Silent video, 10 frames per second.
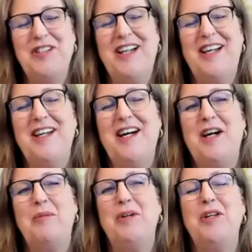that I
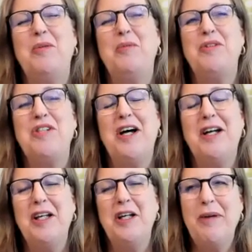got when you were
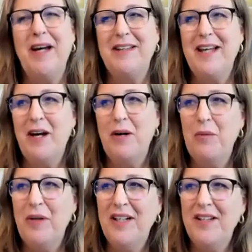talking about that
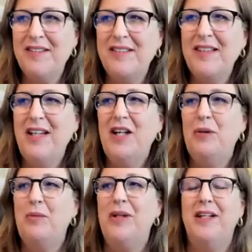was
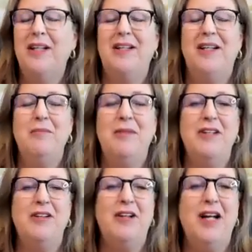when a
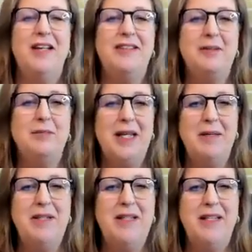mother has a
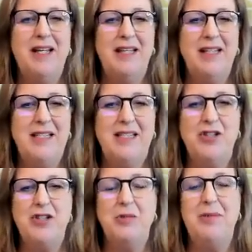baby and they
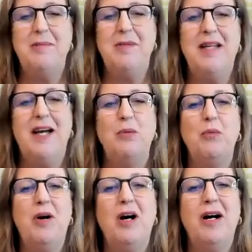teach the baby how to
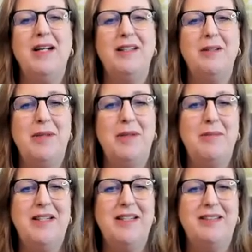walk, and the
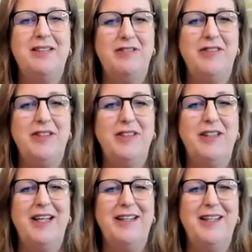baby doesn't feel
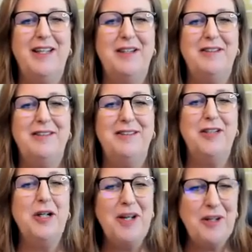like they
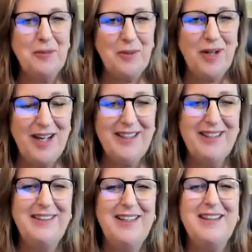know how to walk,
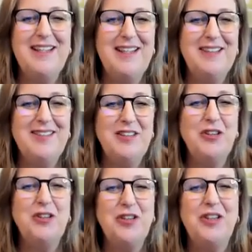and yet they
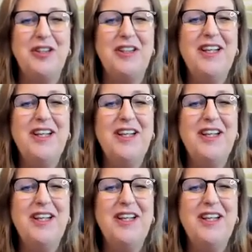still learn.